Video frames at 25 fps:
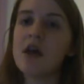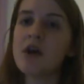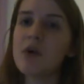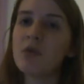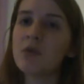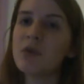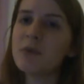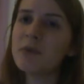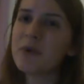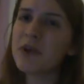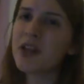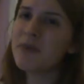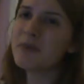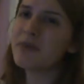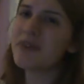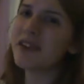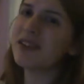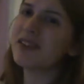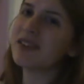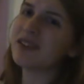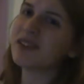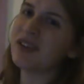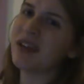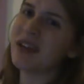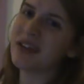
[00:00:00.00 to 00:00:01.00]
We'd probably been
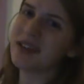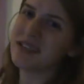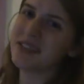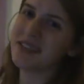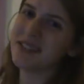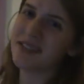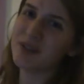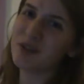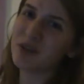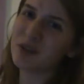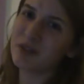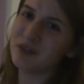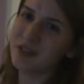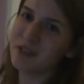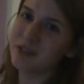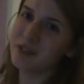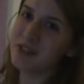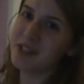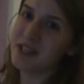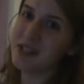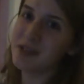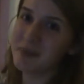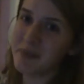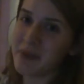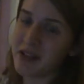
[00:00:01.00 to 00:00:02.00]
in there like 10 or
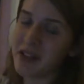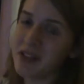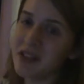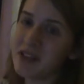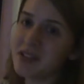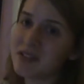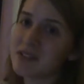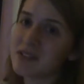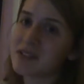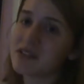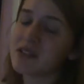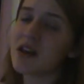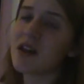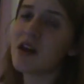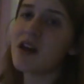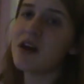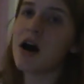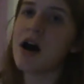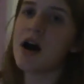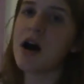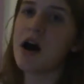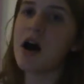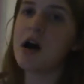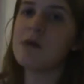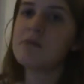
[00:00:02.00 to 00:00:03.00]
15 minutes.
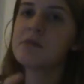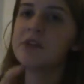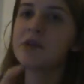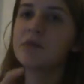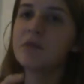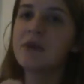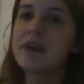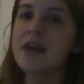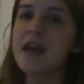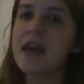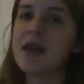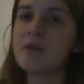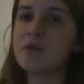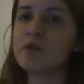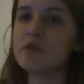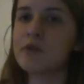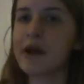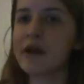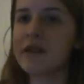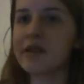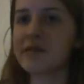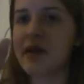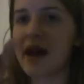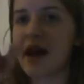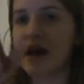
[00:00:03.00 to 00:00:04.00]
And then we came
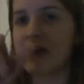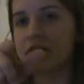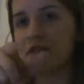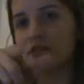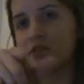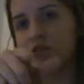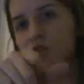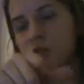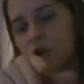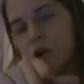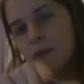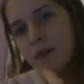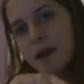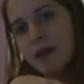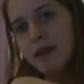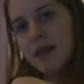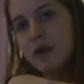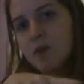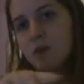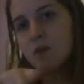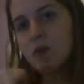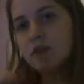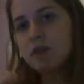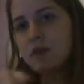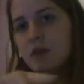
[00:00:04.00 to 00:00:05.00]
around the back of the store by
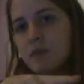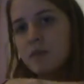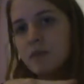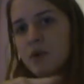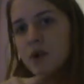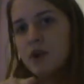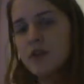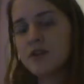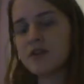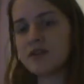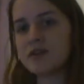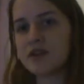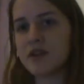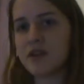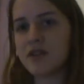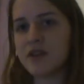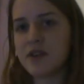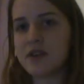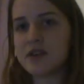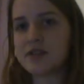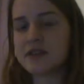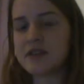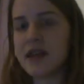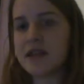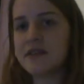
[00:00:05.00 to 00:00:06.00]
where the produce stuff
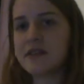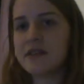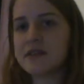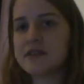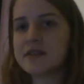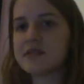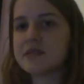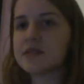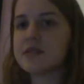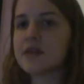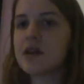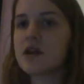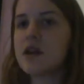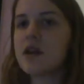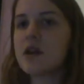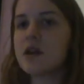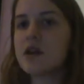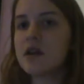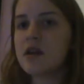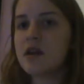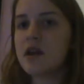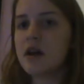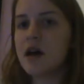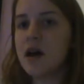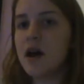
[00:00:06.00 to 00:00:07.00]
is, and this
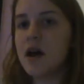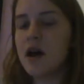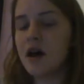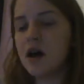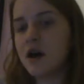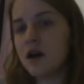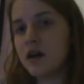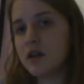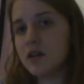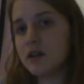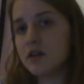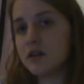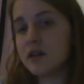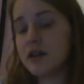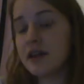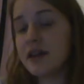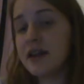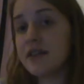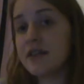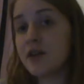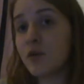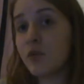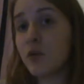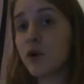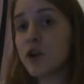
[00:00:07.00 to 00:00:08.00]
lady
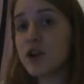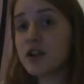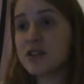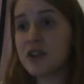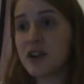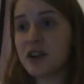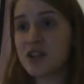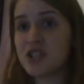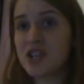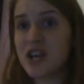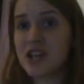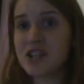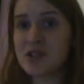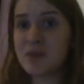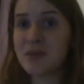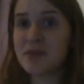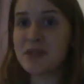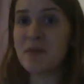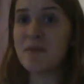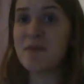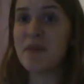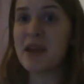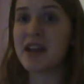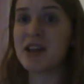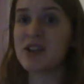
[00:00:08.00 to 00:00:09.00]
that worked there, she actually was
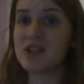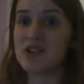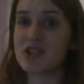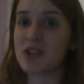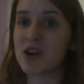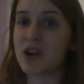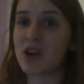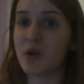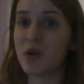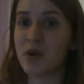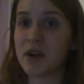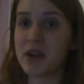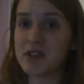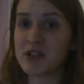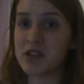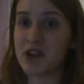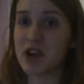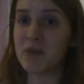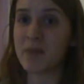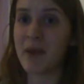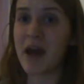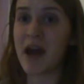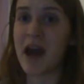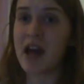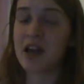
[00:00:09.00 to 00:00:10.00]
a manager according to
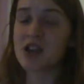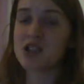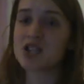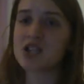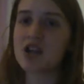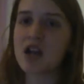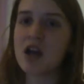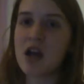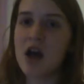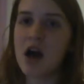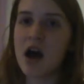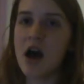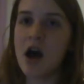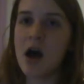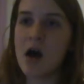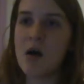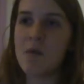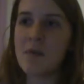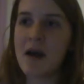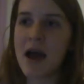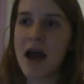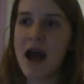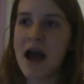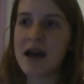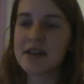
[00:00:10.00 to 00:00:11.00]
her badge,
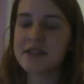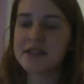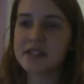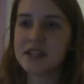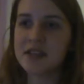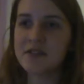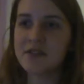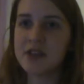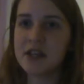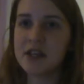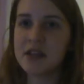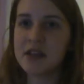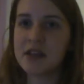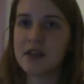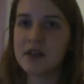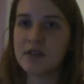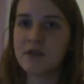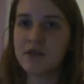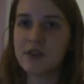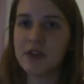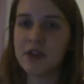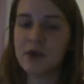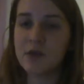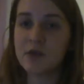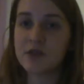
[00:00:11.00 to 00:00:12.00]
asked
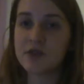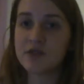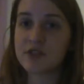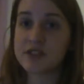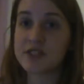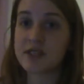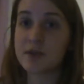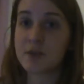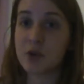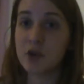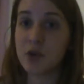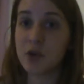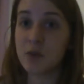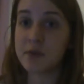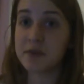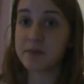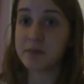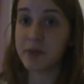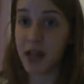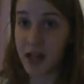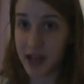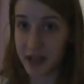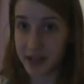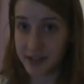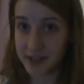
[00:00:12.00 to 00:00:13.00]
if he was for someone who was
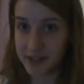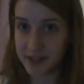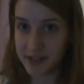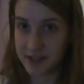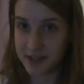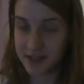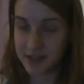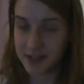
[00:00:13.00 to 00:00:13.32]
blind.